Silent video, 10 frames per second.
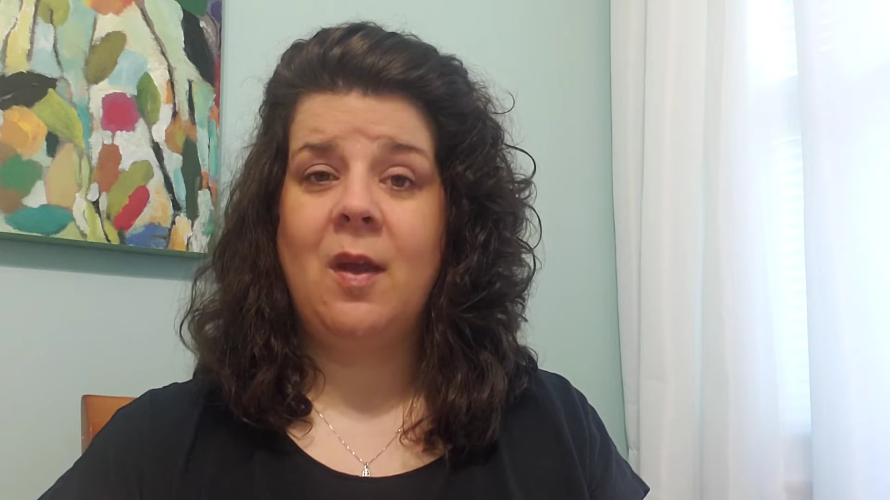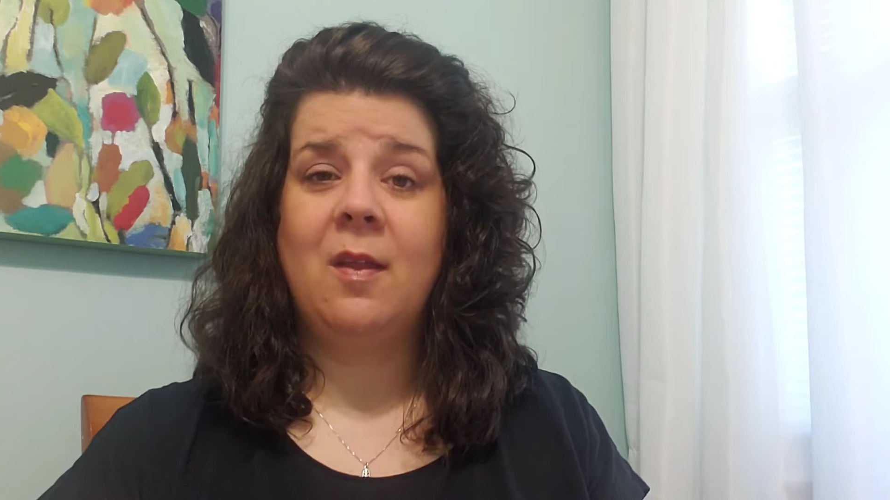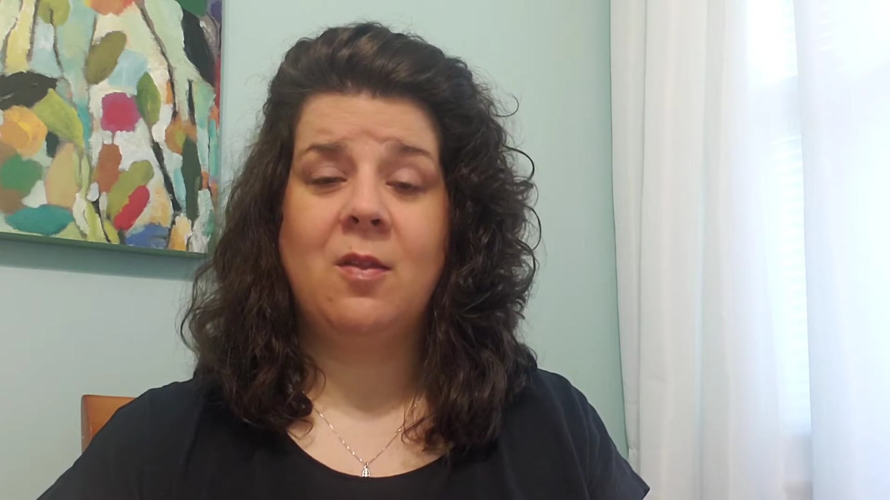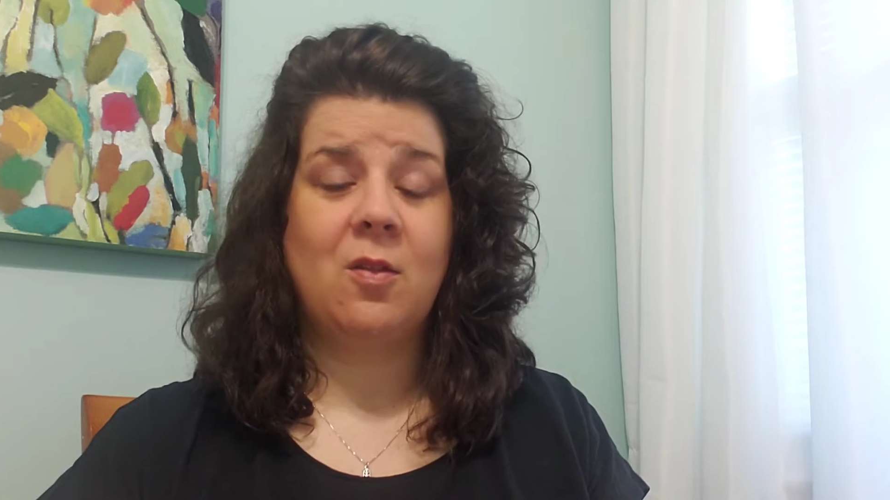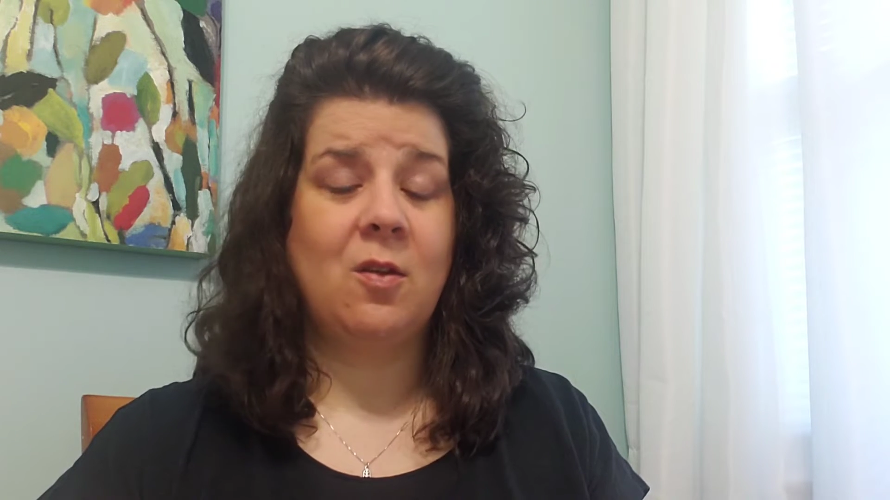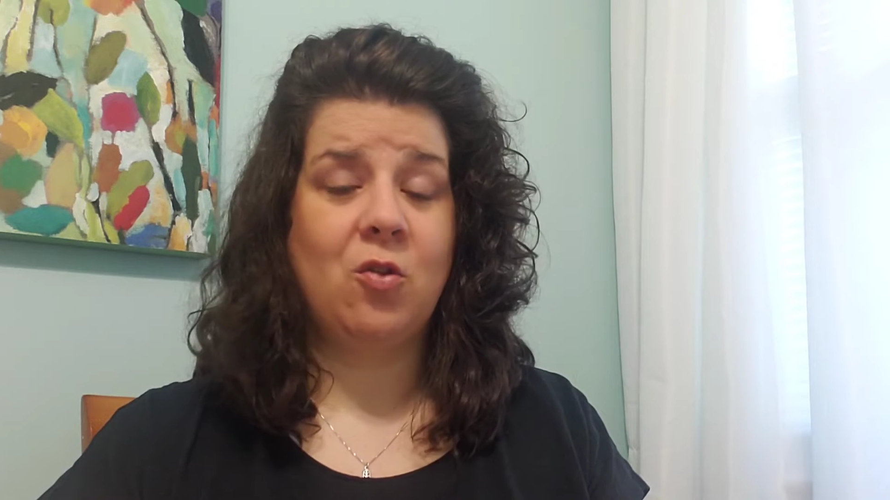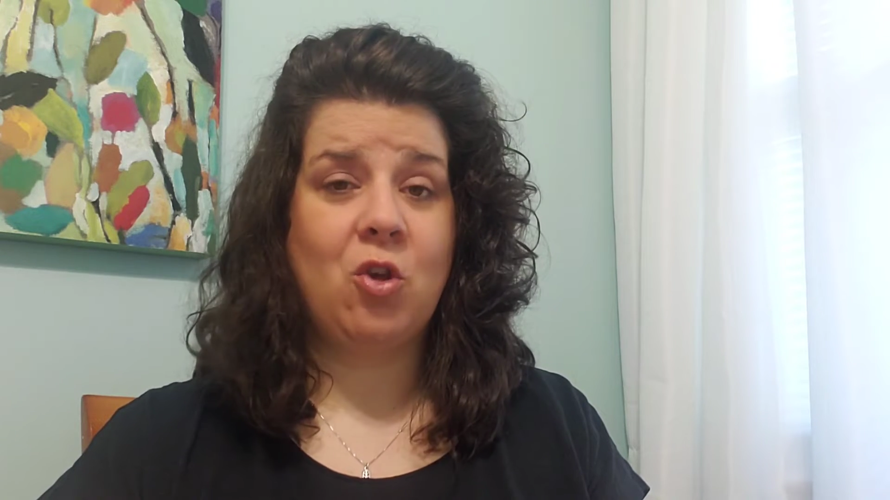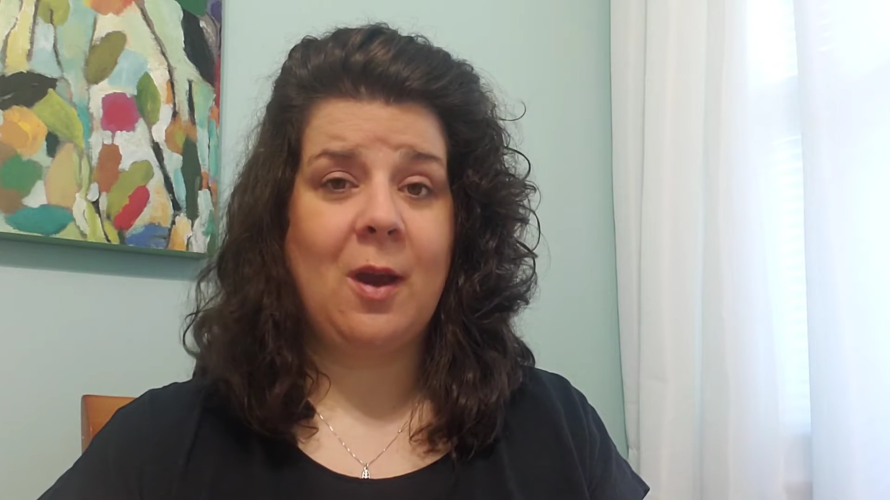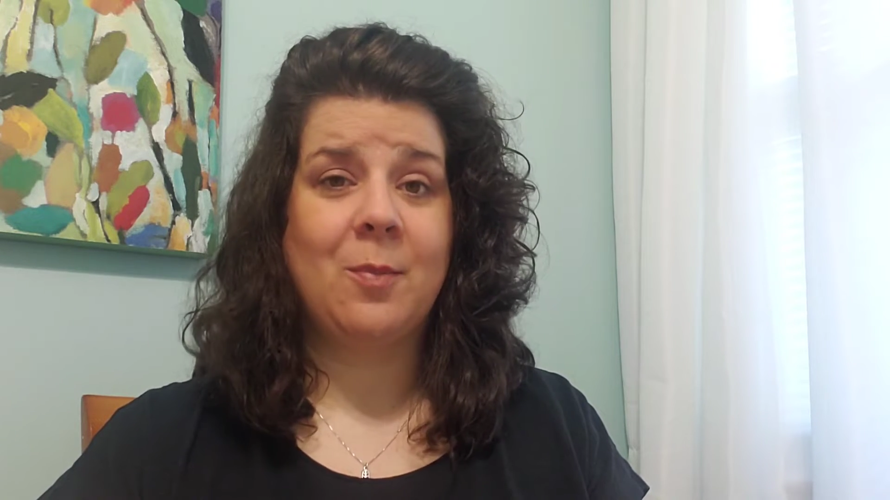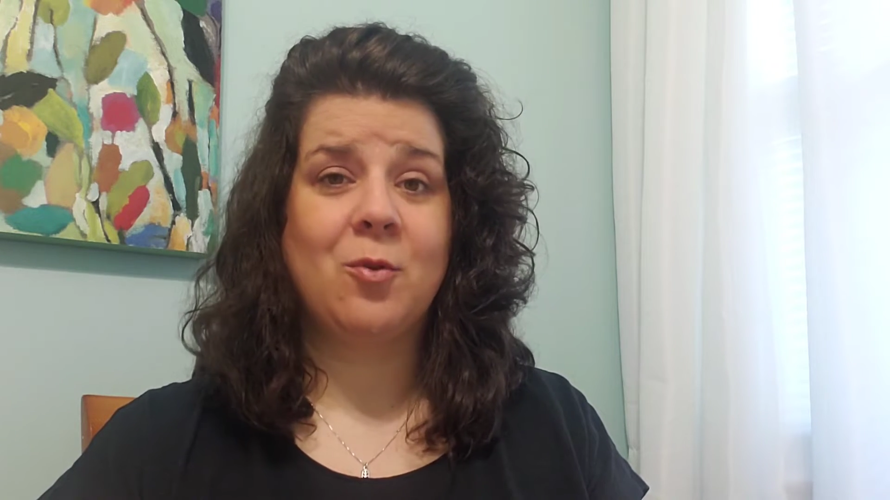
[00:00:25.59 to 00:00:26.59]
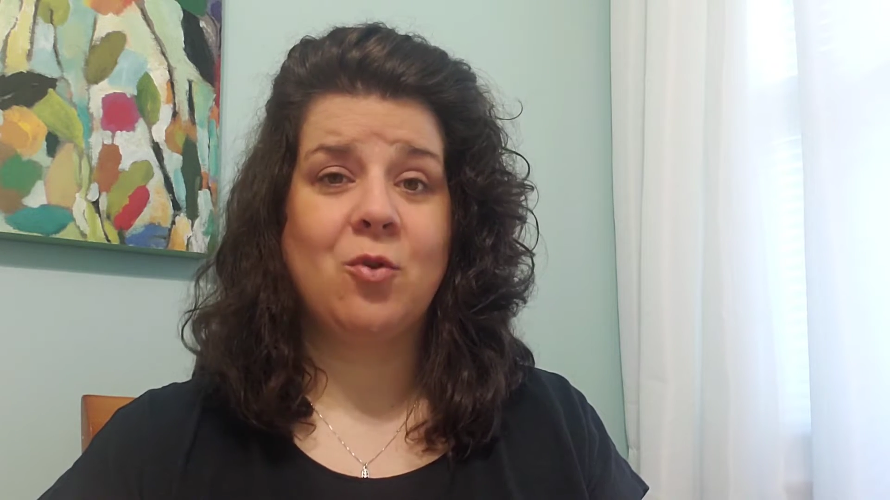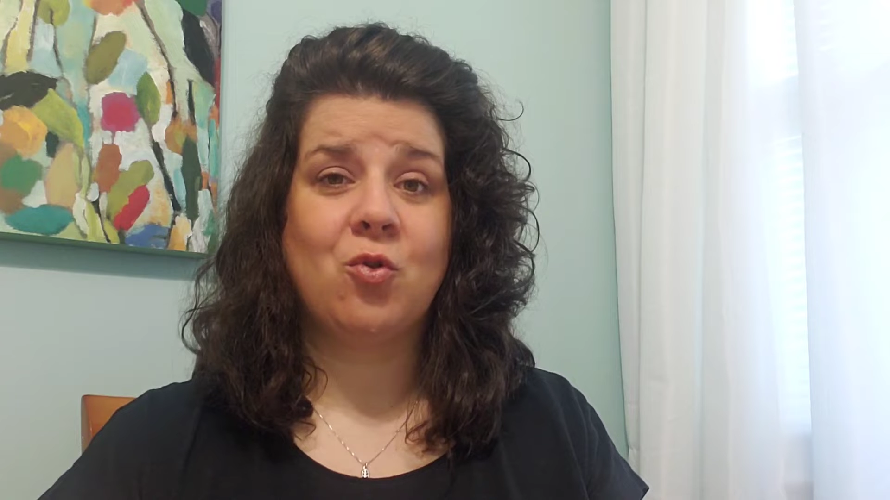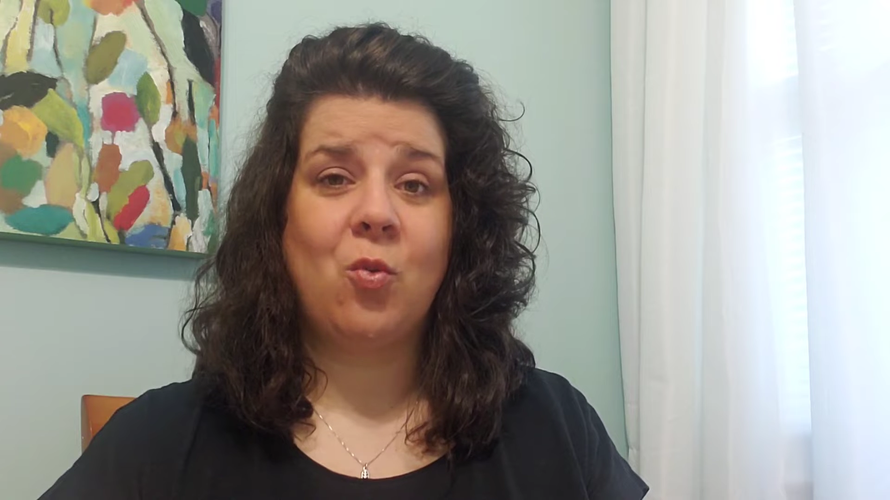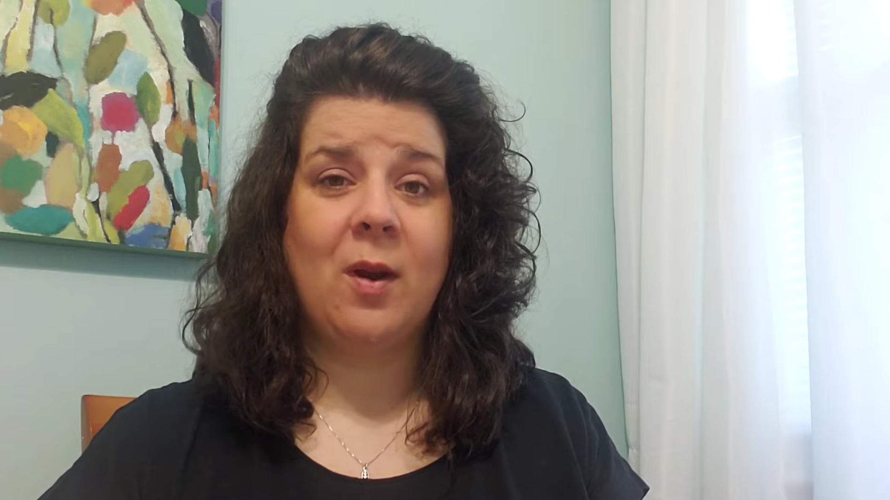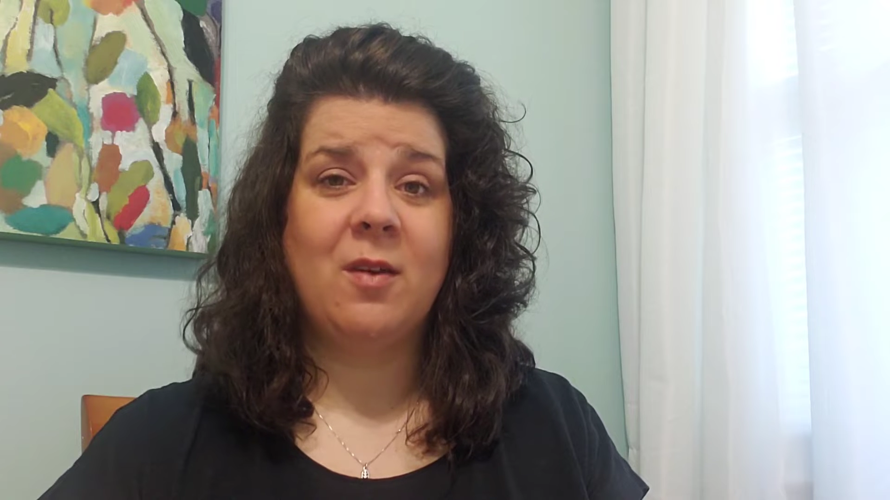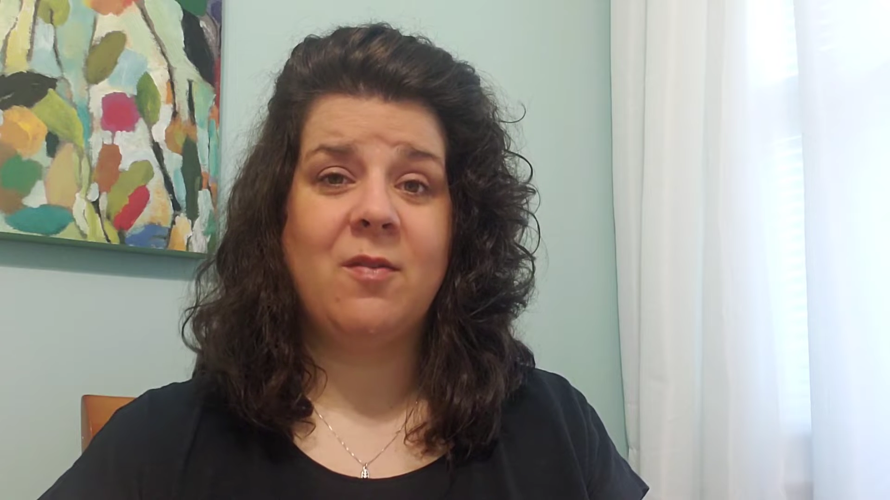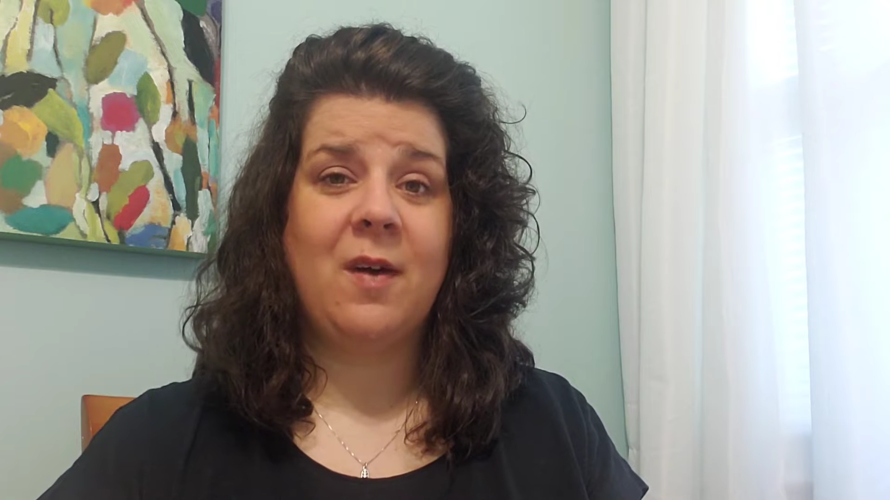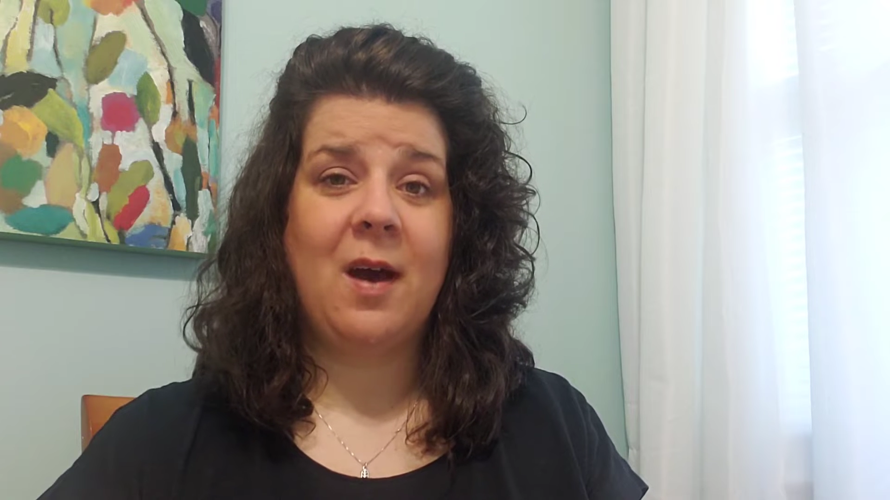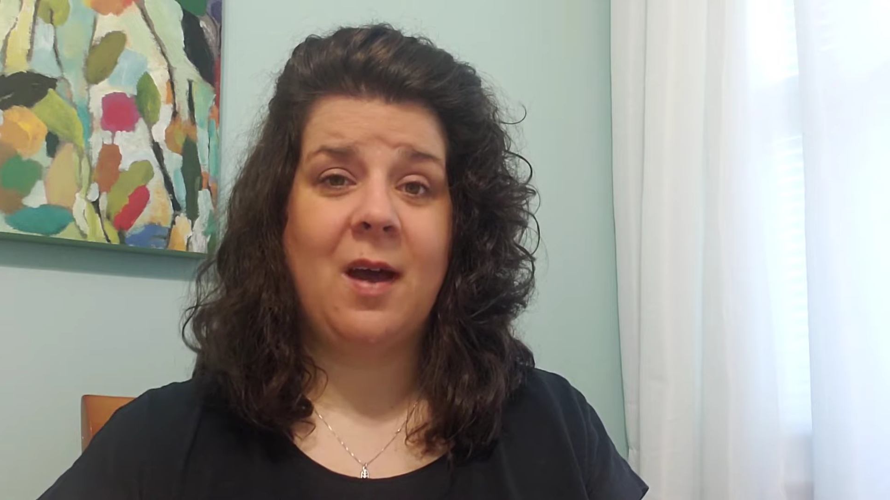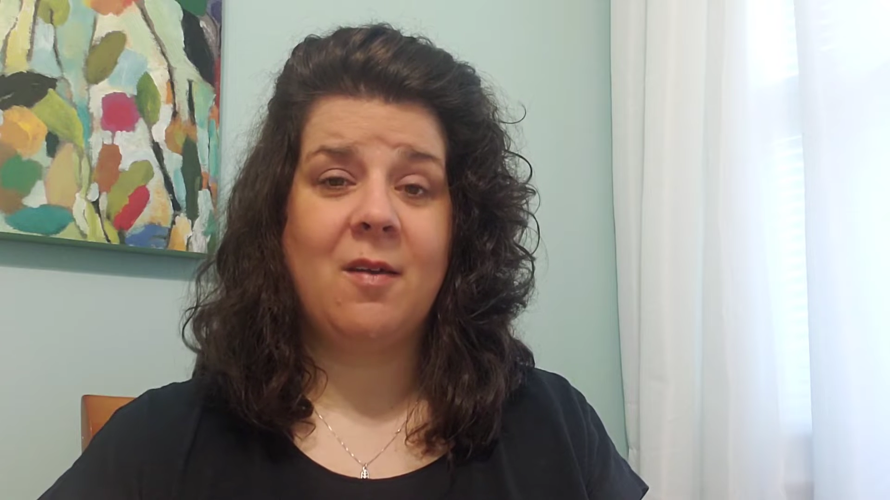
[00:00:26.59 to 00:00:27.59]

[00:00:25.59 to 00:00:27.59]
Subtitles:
It's in chapter 25.